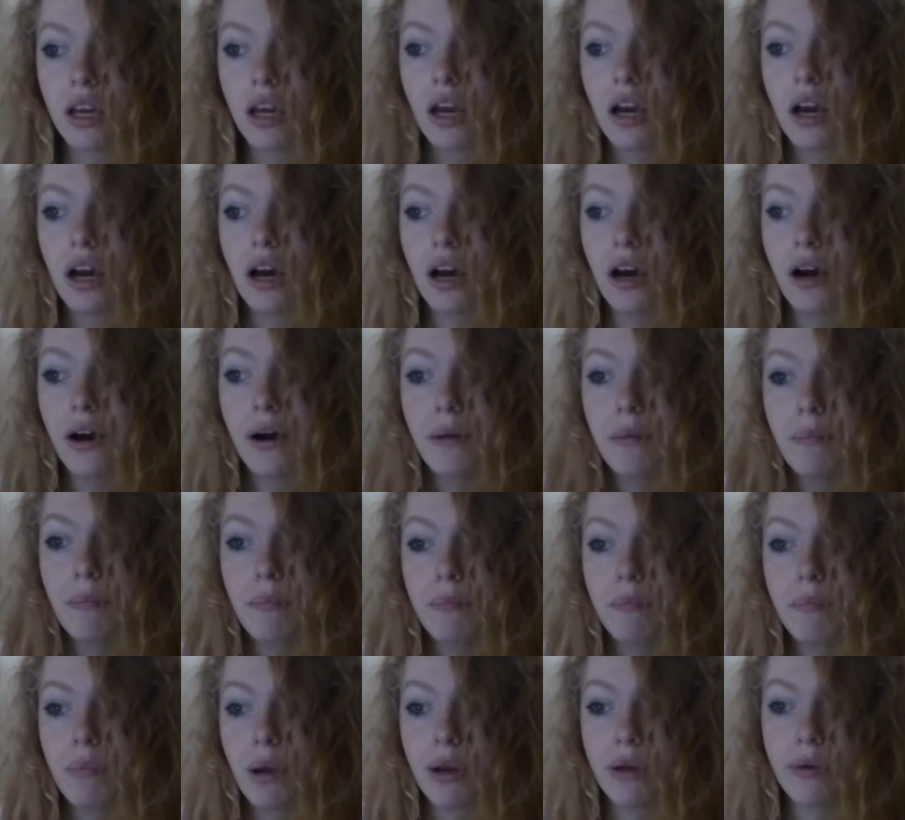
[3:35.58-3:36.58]

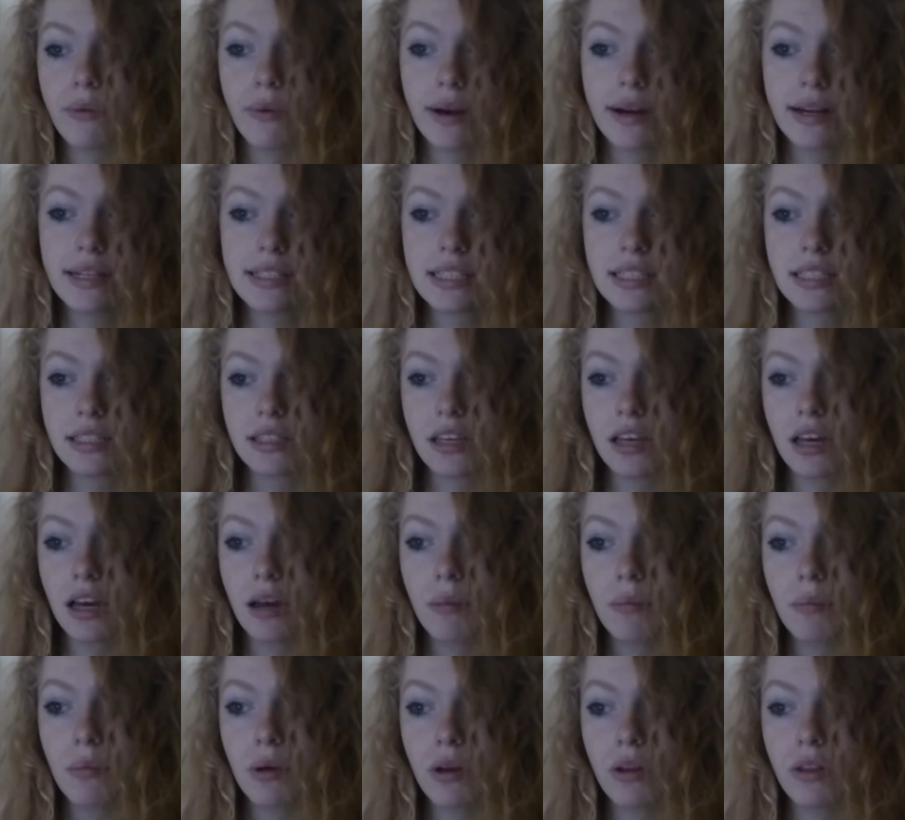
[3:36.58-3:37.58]
By creating
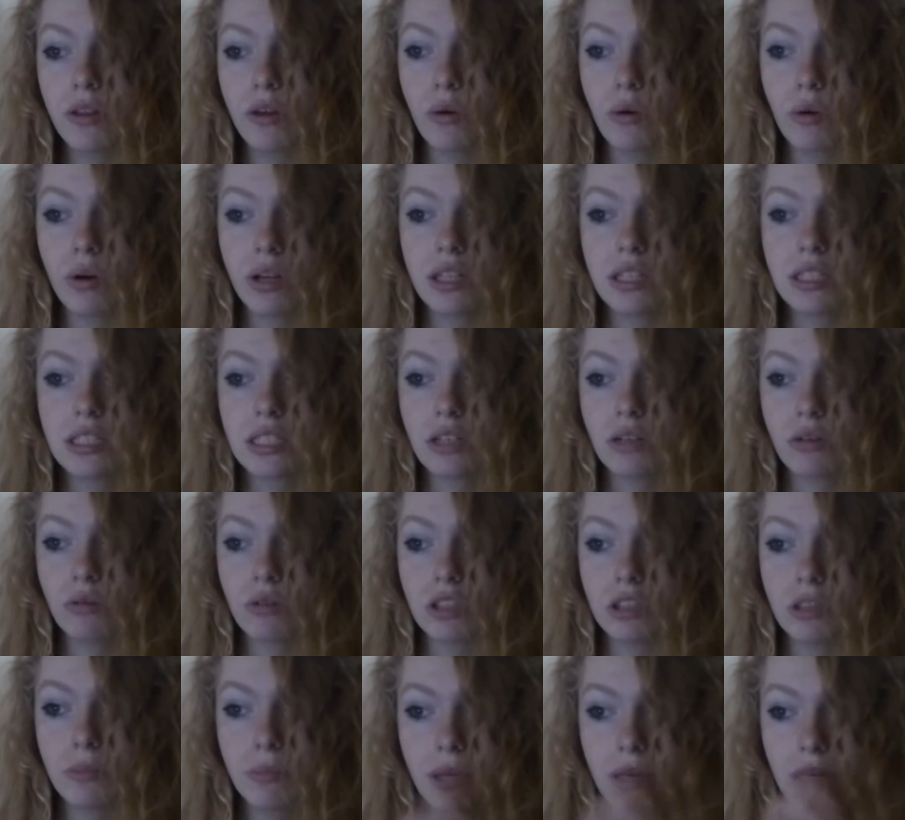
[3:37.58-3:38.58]
them, the audience can
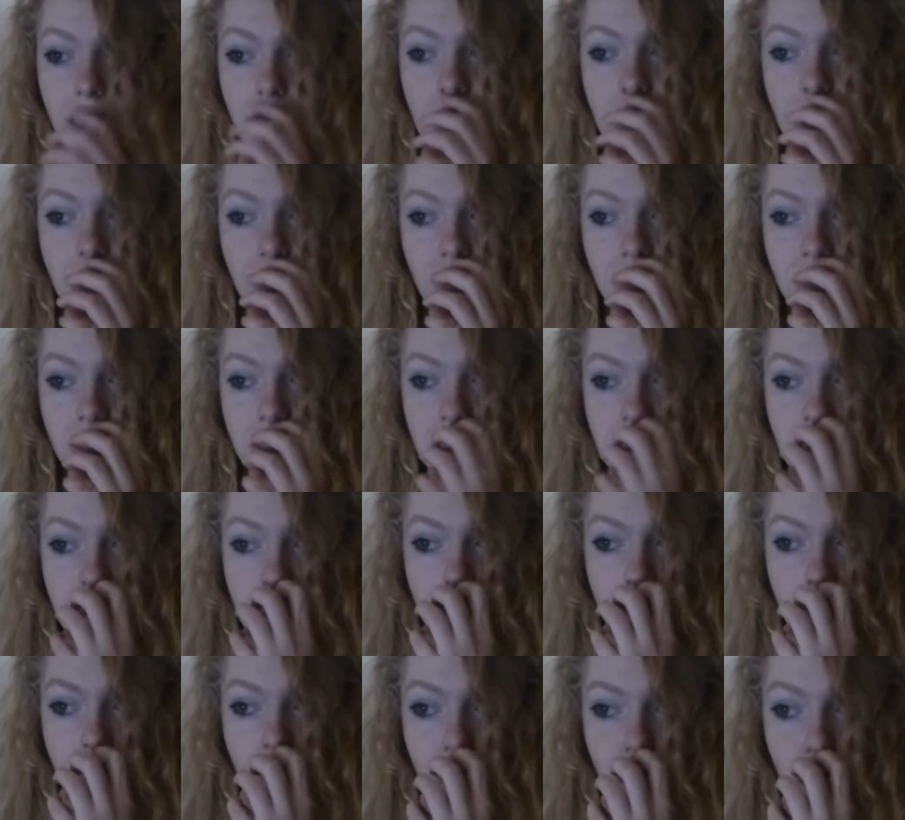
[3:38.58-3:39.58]
also be interested
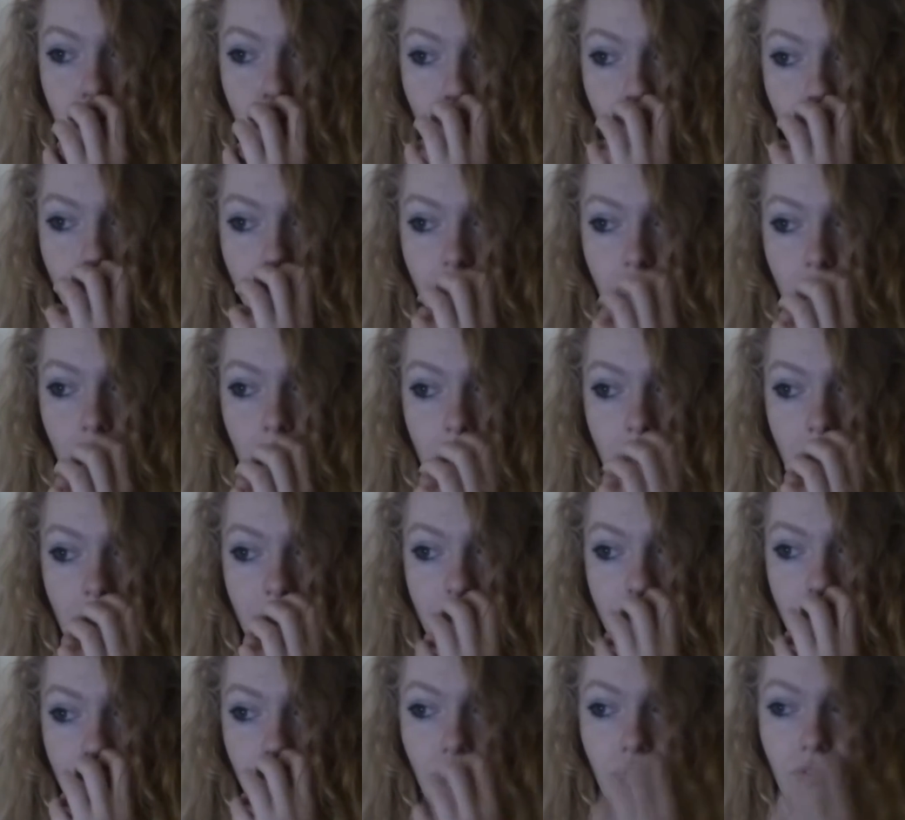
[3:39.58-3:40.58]
in the short film and
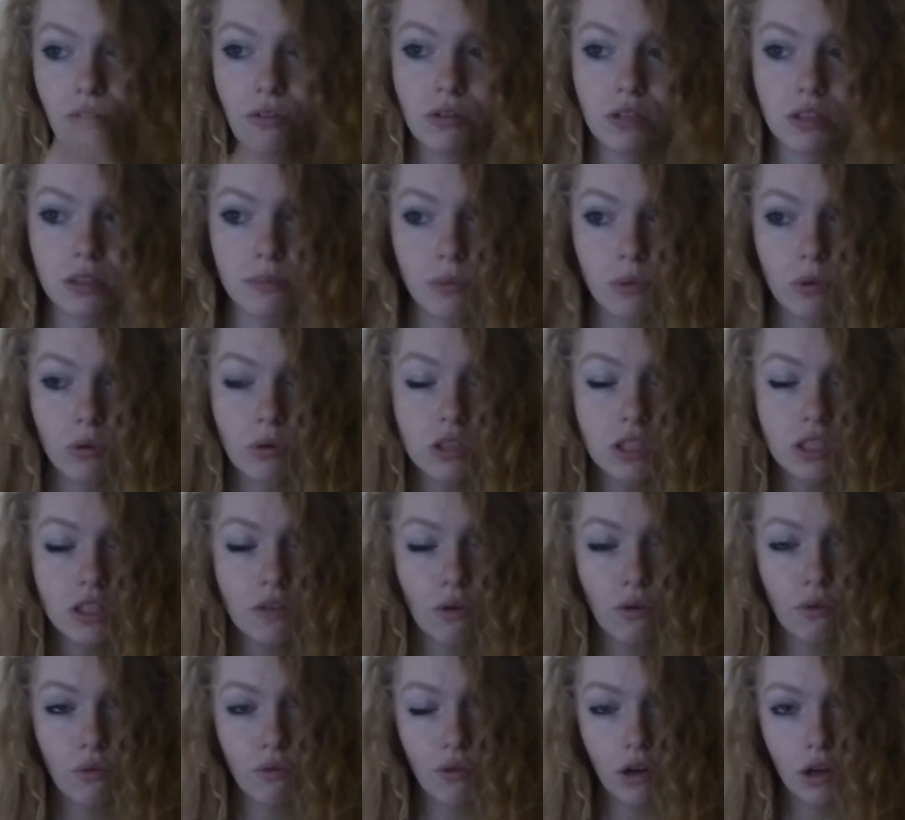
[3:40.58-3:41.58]
therefore feel supportive
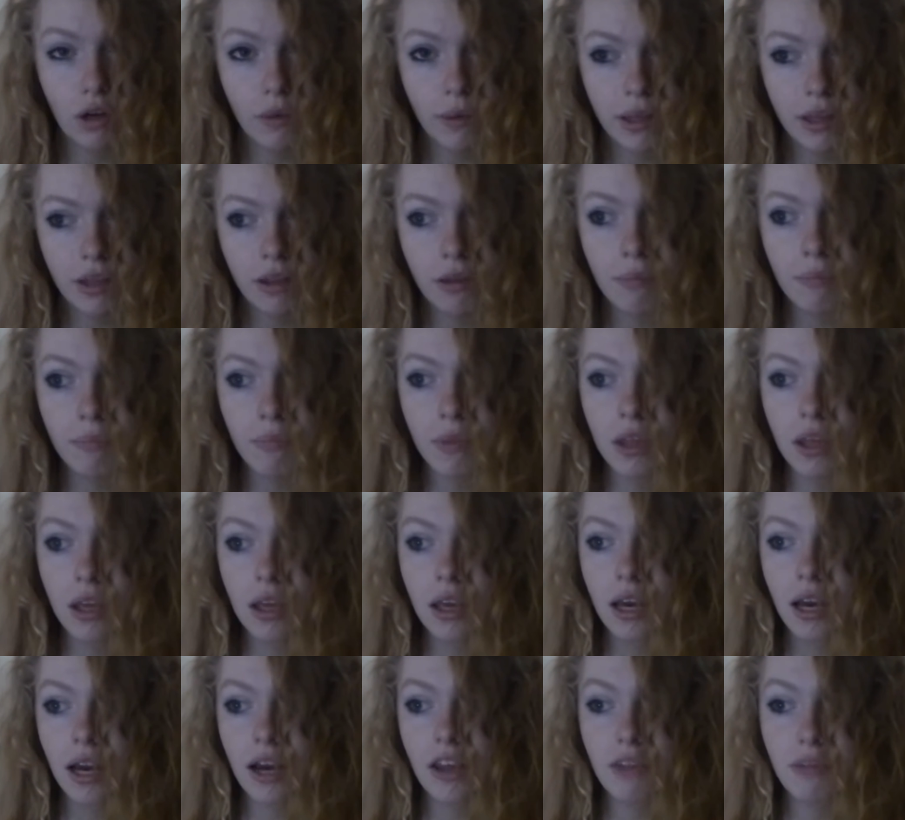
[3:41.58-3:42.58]
of following them
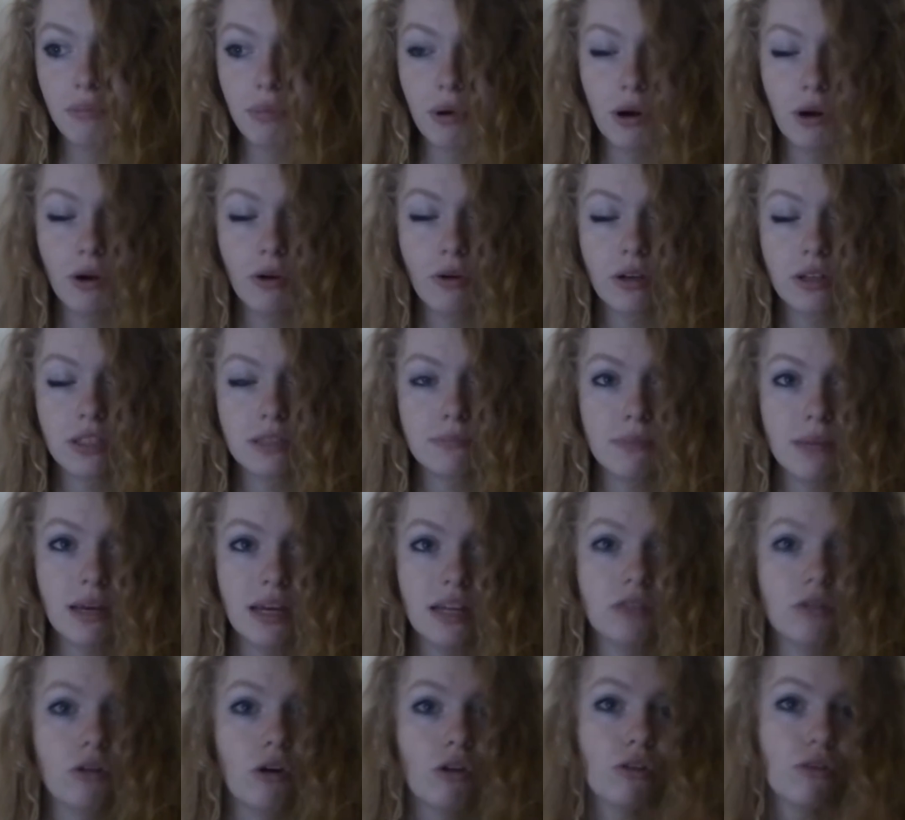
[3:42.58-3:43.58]
and the progress
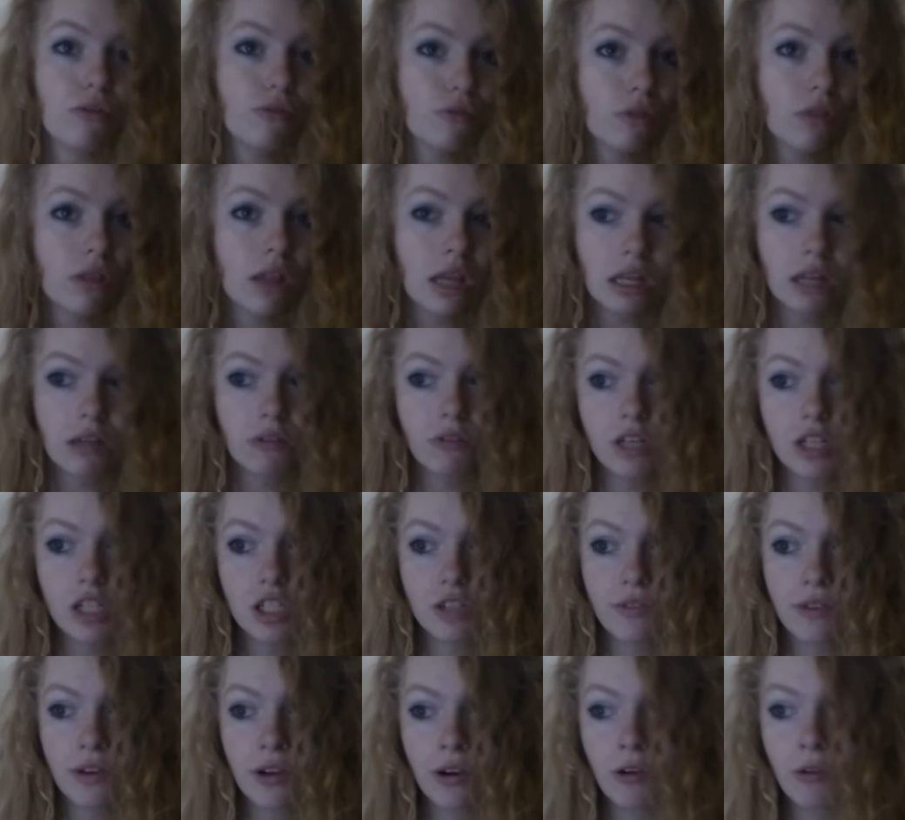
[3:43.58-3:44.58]
made on the full-length feature
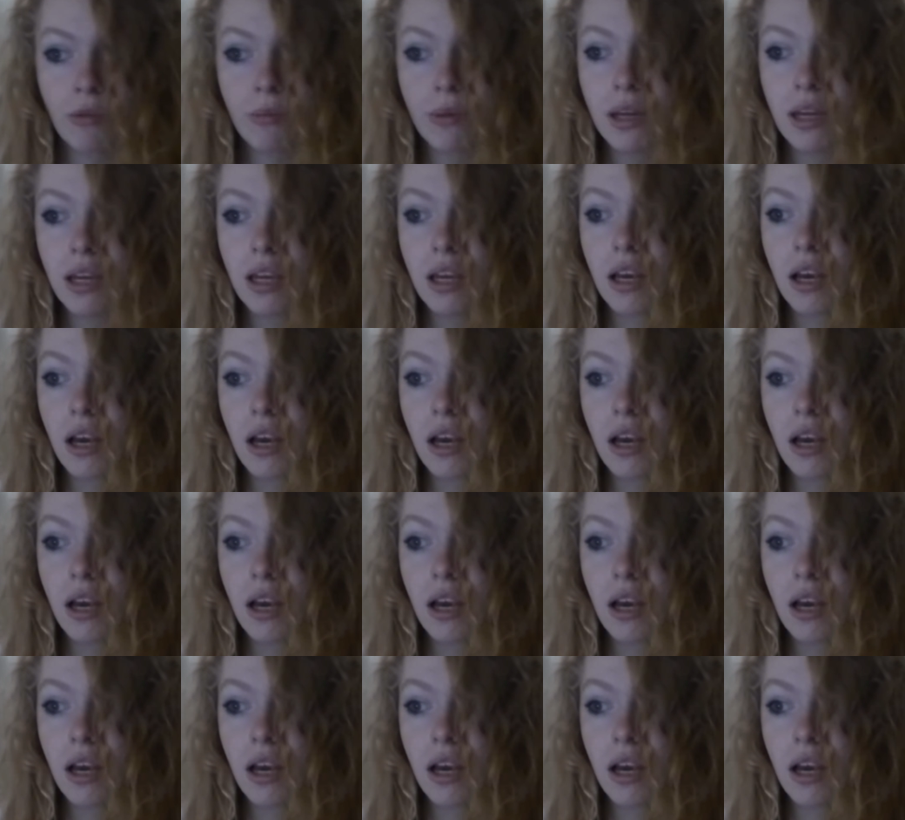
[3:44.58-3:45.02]
film.